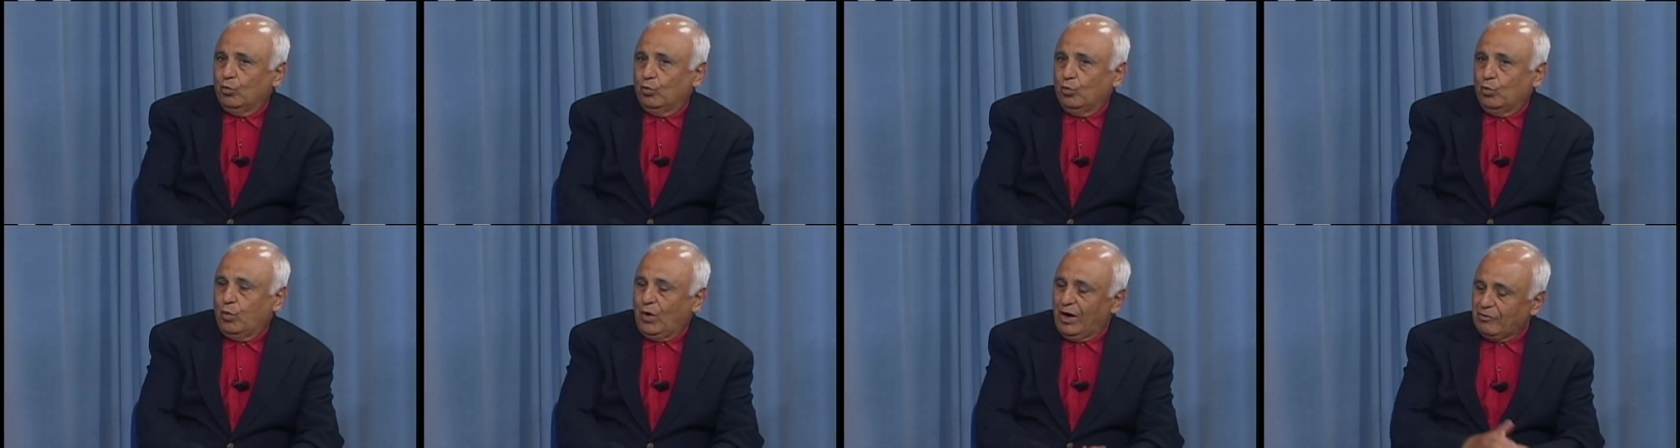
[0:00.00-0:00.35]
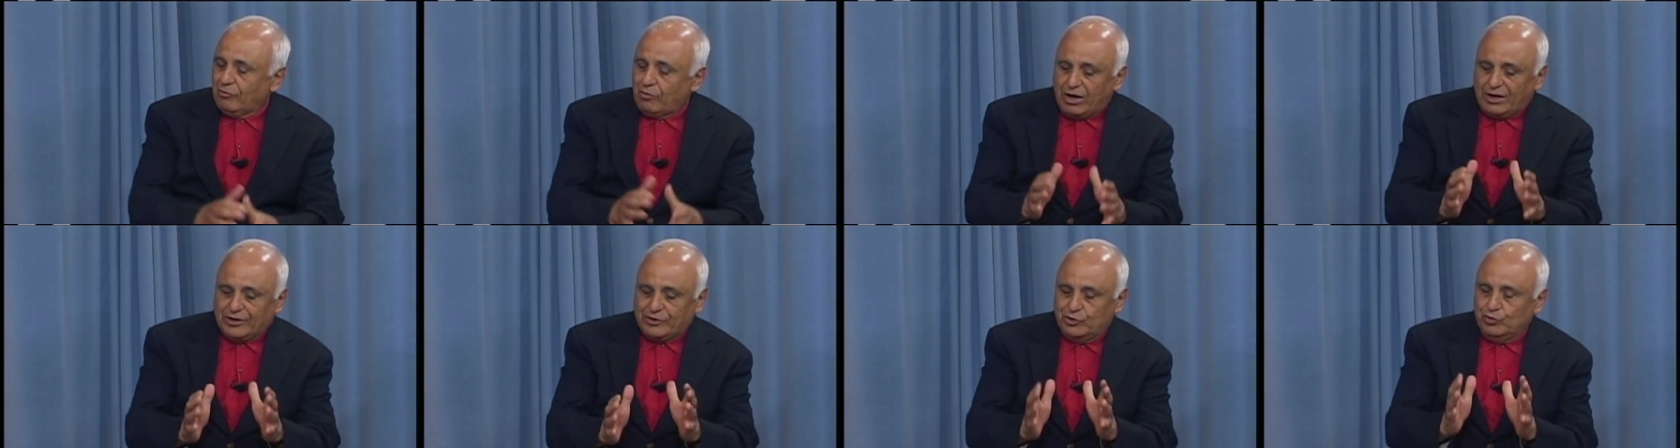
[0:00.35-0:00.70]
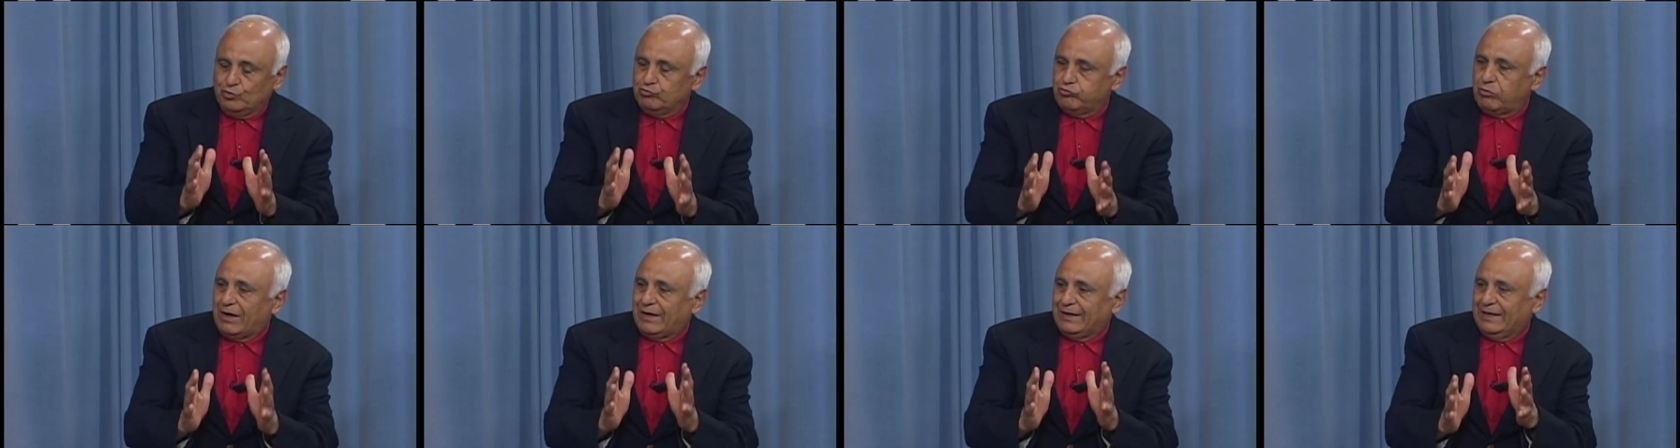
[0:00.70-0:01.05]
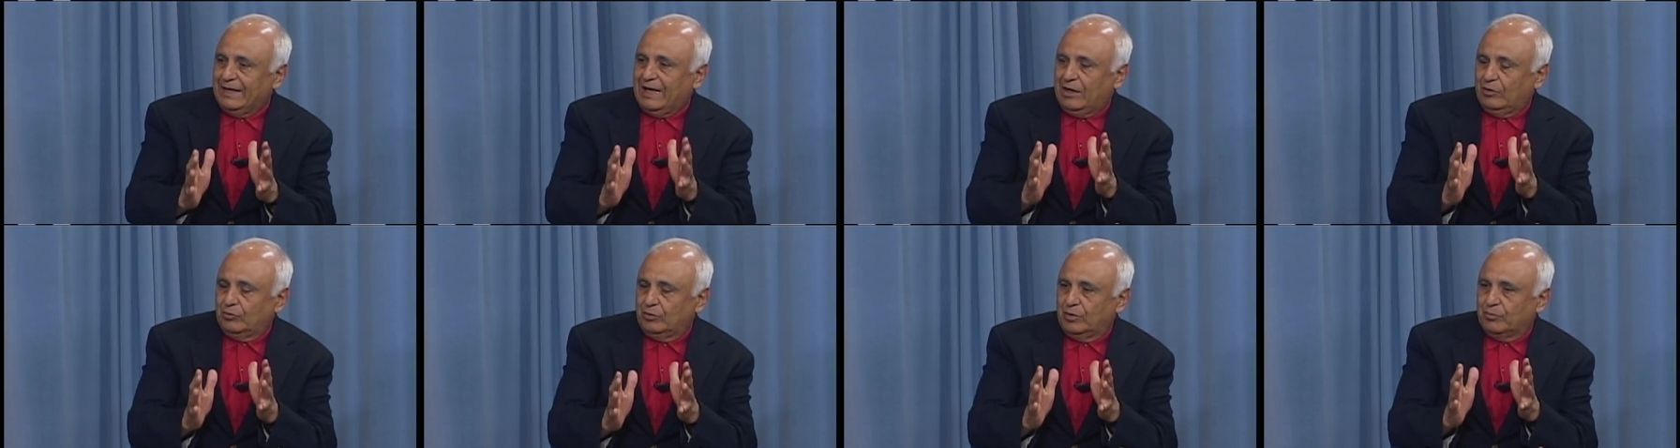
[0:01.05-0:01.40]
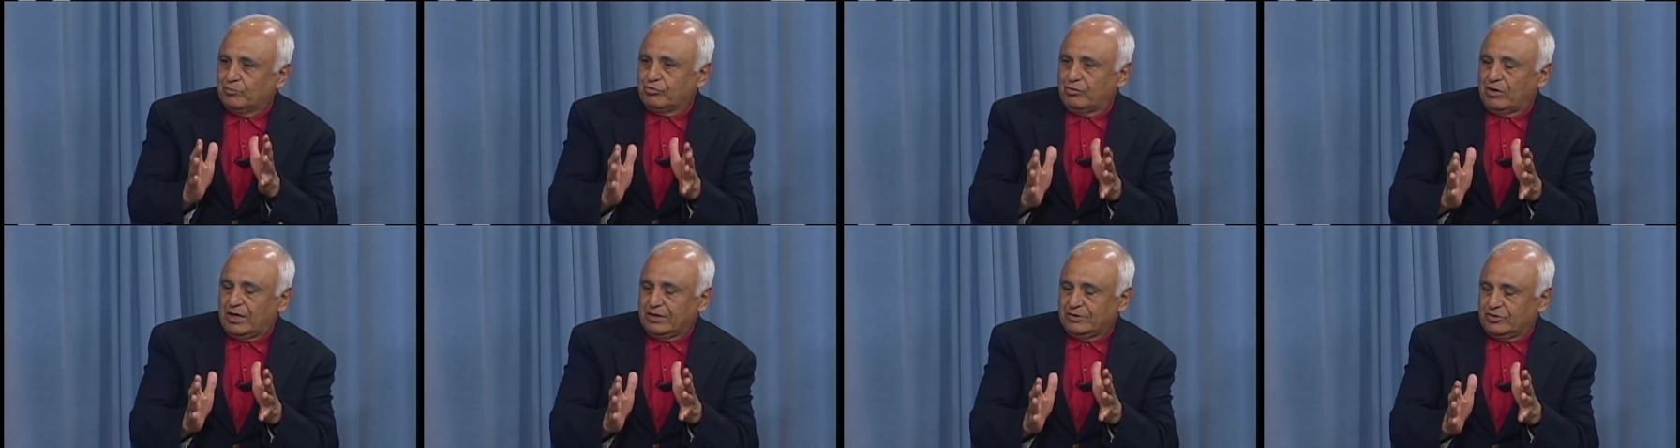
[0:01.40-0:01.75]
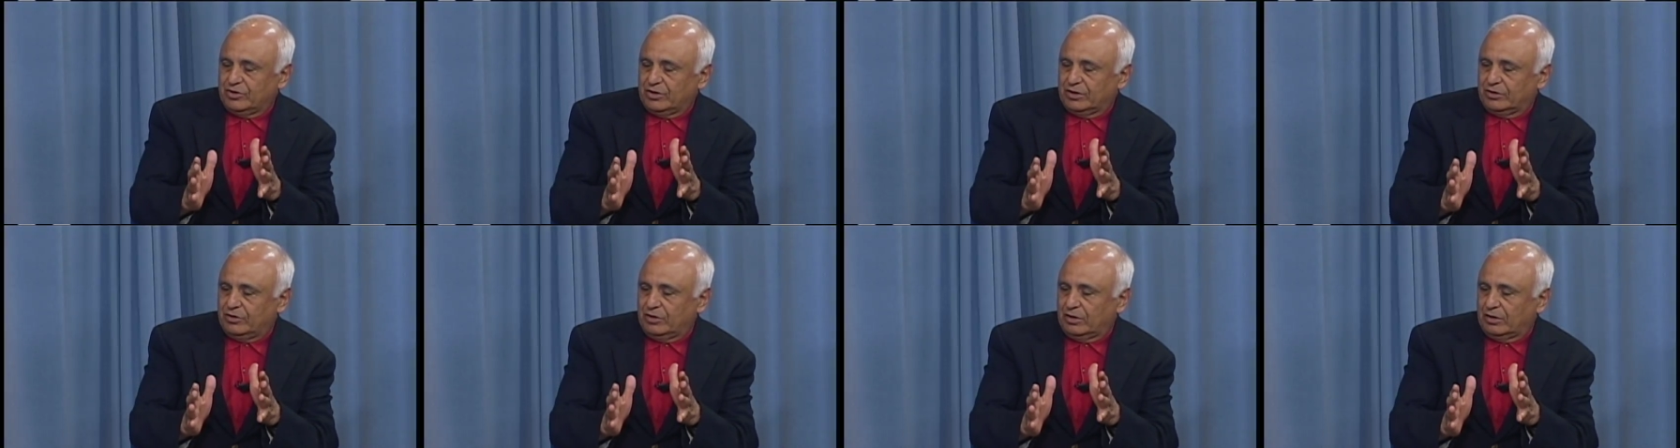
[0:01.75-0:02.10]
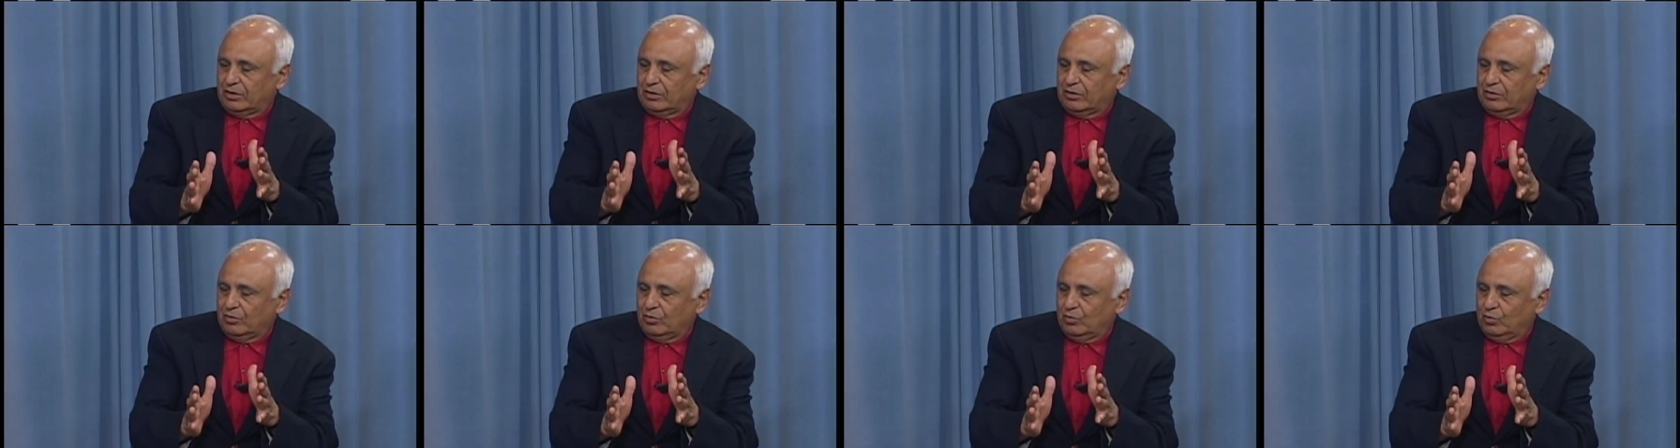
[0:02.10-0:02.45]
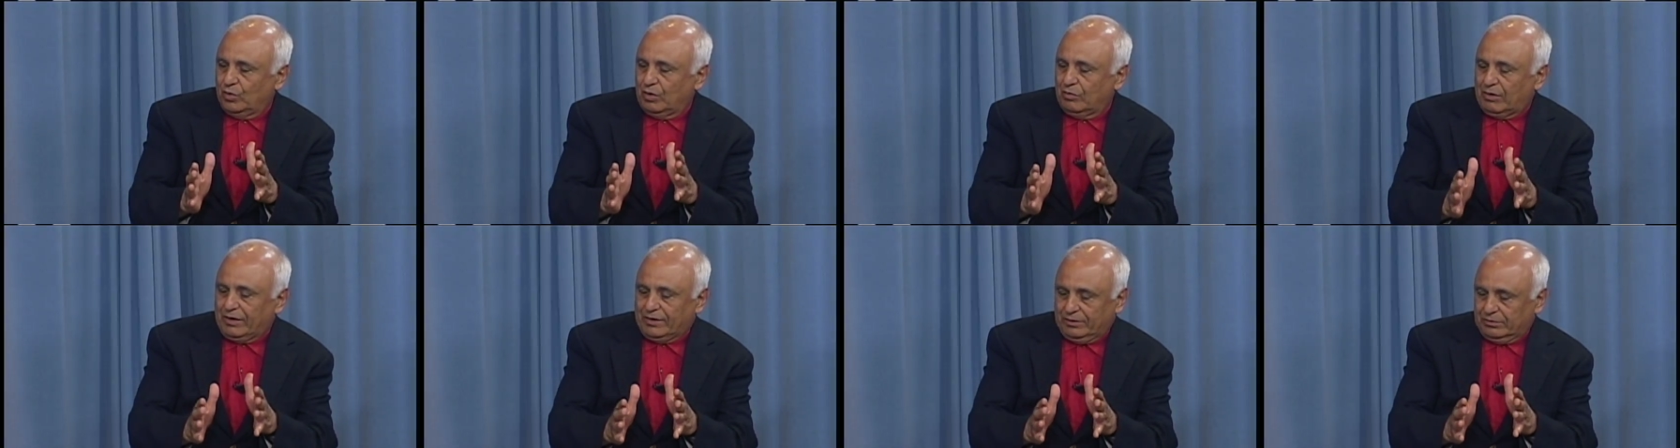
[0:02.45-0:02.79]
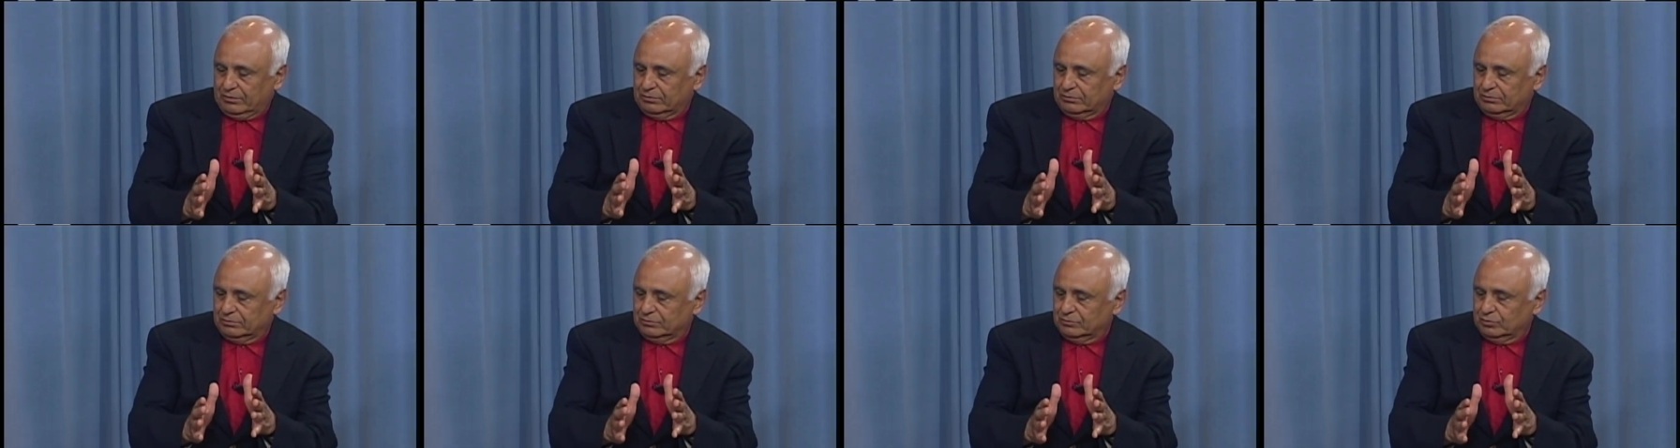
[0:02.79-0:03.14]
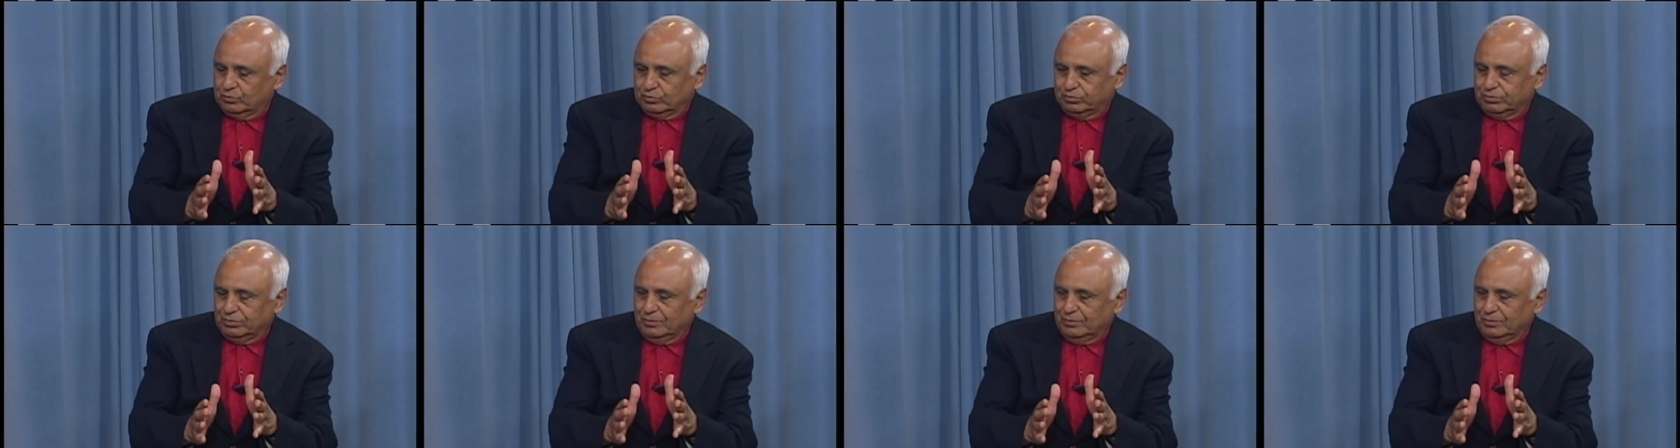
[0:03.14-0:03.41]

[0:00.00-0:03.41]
where are you right now in the project? Where are you? Well,